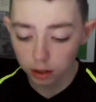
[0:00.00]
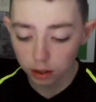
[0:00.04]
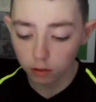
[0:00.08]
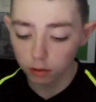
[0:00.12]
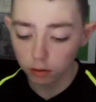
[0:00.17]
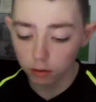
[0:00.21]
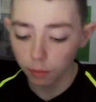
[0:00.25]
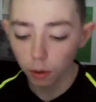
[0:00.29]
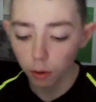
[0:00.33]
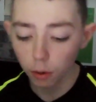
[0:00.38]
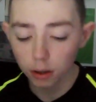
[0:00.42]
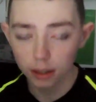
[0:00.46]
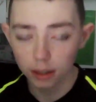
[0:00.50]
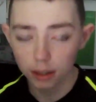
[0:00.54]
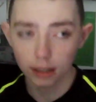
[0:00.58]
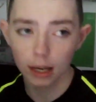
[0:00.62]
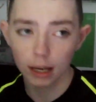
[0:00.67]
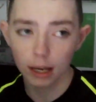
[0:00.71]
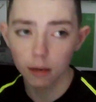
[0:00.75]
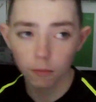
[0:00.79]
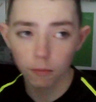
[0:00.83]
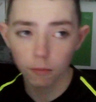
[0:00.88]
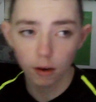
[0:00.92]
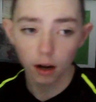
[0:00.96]
the point in the
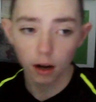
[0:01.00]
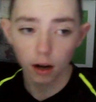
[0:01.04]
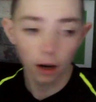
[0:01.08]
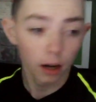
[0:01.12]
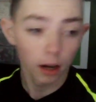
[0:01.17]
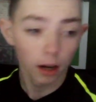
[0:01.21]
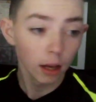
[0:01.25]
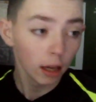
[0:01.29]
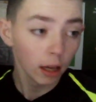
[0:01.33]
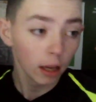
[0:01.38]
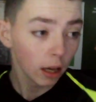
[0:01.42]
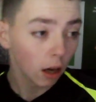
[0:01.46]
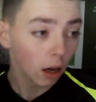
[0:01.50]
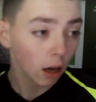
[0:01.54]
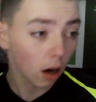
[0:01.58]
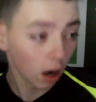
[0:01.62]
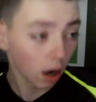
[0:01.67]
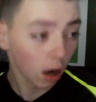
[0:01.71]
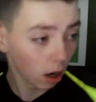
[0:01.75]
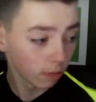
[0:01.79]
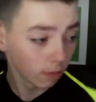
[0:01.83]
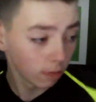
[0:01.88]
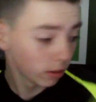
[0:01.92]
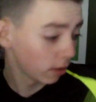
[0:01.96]
game where
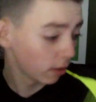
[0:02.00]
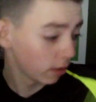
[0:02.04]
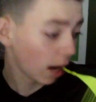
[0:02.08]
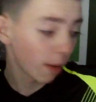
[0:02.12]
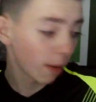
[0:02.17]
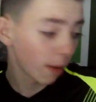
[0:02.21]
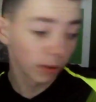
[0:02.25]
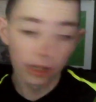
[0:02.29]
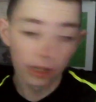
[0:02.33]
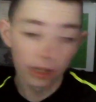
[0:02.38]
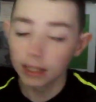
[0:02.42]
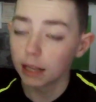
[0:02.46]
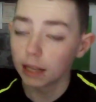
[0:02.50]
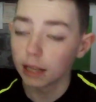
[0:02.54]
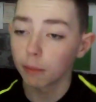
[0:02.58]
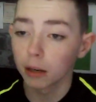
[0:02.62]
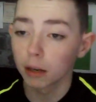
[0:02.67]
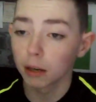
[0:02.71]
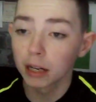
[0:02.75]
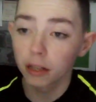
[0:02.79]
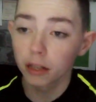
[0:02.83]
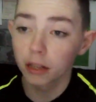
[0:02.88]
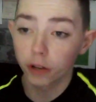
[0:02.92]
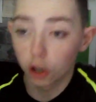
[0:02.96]
the Aberdeen keeper
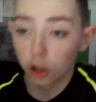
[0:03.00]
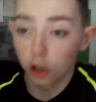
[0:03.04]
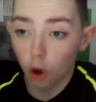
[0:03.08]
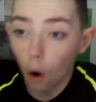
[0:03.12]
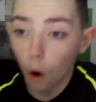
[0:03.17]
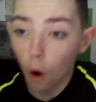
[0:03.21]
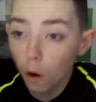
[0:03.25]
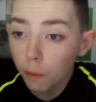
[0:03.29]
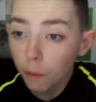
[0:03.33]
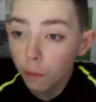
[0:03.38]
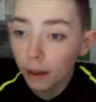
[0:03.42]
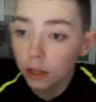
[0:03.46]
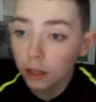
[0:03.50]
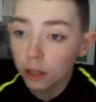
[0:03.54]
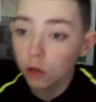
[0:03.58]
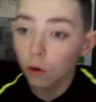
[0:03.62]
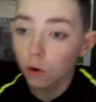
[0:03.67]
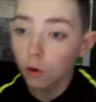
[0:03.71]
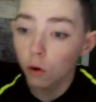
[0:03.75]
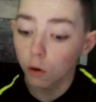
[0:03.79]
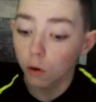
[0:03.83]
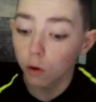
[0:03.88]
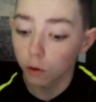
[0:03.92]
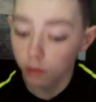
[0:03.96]
nearly got caught out by
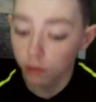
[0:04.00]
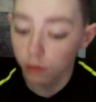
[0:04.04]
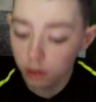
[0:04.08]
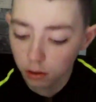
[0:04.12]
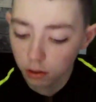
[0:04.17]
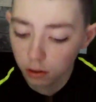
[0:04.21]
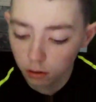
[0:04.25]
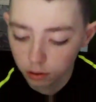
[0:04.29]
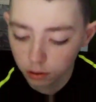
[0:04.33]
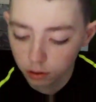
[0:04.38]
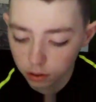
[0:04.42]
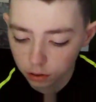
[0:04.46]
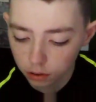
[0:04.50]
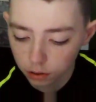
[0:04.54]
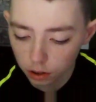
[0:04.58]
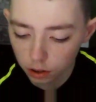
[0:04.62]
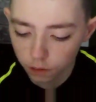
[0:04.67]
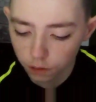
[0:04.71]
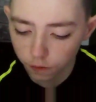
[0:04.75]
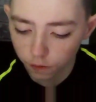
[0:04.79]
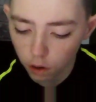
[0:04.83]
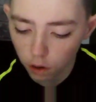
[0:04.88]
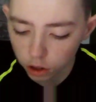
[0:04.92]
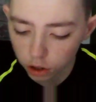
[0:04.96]
Kyogo, you know, so it's
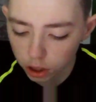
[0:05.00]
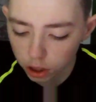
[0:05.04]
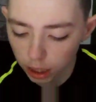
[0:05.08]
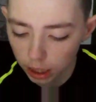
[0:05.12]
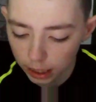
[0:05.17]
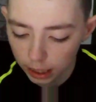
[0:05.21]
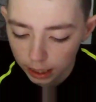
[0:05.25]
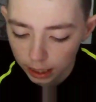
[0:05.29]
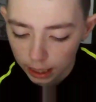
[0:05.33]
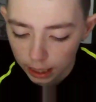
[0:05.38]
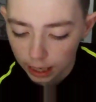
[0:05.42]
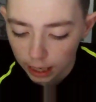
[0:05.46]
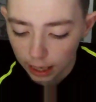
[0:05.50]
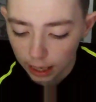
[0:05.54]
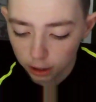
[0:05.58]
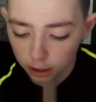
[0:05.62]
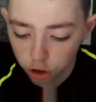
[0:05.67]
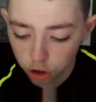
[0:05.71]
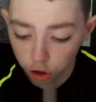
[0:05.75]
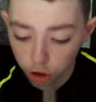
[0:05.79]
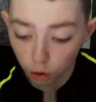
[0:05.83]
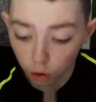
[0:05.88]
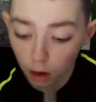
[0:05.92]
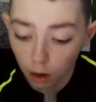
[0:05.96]
unfortunate. And
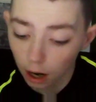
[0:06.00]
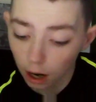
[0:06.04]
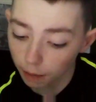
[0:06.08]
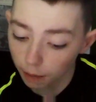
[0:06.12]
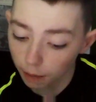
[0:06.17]
Jota,